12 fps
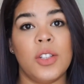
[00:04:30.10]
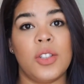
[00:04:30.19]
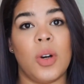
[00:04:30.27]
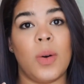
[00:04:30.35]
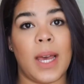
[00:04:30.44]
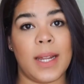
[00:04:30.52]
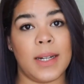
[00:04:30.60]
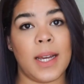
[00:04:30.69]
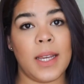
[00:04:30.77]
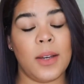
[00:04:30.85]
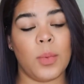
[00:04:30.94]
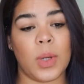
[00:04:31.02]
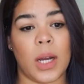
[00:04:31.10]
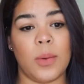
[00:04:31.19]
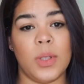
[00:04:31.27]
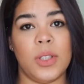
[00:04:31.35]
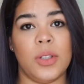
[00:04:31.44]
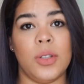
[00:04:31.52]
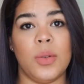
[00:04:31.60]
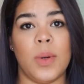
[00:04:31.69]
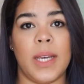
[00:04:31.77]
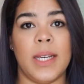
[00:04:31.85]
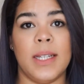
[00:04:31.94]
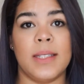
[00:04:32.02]
So at night what I would do
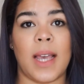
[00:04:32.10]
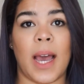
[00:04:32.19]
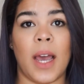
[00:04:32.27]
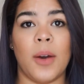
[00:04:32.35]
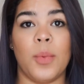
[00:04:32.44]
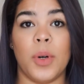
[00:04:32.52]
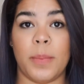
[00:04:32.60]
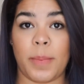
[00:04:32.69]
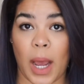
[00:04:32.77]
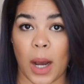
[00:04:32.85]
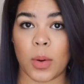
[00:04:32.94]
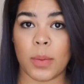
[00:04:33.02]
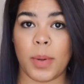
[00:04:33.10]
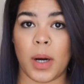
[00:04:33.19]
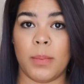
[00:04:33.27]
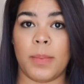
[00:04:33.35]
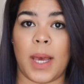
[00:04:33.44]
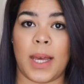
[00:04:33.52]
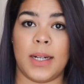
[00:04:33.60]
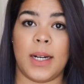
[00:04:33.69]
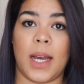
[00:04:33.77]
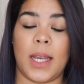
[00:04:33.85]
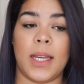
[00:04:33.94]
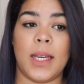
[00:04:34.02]
is I would power pump at
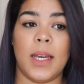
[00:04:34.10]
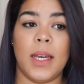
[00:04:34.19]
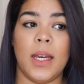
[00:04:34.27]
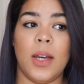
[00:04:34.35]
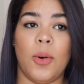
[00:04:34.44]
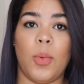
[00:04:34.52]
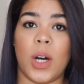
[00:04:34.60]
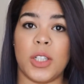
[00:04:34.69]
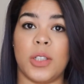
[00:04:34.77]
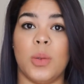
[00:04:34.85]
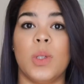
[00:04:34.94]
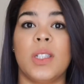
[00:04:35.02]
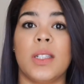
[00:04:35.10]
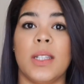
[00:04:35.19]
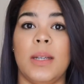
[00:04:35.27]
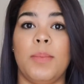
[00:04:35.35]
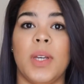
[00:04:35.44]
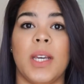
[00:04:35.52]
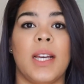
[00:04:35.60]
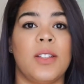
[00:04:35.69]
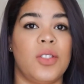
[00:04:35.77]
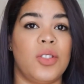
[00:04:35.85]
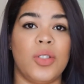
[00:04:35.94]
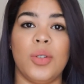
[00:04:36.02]
night while she was sleeping.
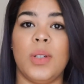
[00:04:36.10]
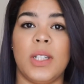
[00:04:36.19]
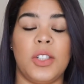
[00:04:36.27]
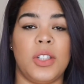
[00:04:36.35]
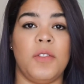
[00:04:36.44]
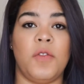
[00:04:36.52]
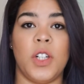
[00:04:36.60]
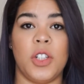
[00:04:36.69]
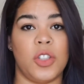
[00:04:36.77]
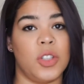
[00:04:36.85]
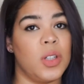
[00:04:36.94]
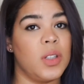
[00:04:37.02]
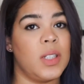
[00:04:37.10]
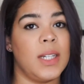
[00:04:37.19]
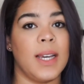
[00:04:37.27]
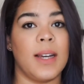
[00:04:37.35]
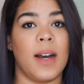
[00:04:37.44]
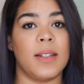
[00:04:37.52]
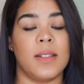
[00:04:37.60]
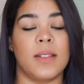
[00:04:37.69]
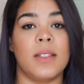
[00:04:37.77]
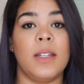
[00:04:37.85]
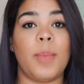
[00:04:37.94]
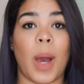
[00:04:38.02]
As soon as she finished nursing and got to
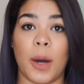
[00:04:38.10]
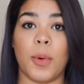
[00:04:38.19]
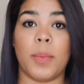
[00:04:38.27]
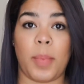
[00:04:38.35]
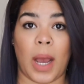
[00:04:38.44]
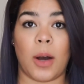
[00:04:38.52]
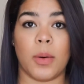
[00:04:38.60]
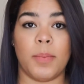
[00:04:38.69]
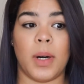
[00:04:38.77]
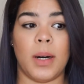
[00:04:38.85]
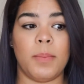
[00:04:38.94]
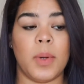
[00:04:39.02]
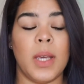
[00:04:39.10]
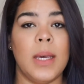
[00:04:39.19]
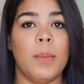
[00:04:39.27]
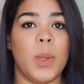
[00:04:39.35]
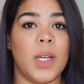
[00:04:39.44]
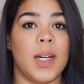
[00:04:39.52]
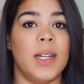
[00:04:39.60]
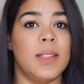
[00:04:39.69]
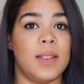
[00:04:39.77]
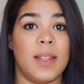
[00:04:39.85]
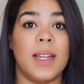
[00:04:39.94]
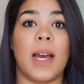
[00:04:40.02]
sleep, I would power pump
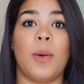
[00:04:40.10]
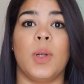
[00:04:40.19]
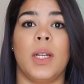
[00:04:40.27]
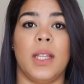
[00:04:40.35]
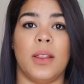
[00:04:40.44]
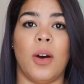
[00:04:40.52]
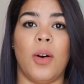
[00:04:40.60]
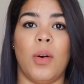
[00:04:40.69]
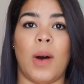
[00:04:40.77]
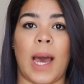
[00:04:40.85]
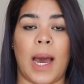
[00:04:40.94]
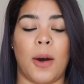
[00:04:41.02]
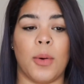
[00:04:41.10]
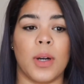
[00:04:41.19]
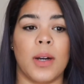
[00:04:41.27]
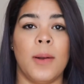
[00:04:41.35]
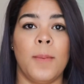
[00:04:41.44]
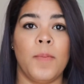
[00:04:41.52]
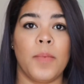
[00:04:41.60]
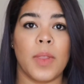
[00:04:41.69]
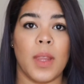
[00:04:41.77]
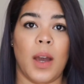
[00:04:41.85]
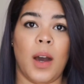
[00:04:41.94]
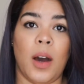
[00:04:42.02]
because then I would get the whole hour
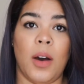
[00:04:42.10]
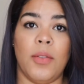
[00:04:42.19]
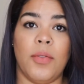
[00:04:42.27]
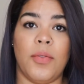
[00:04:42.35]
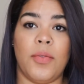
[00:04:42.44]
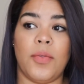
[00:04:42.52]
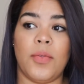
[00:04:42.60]
of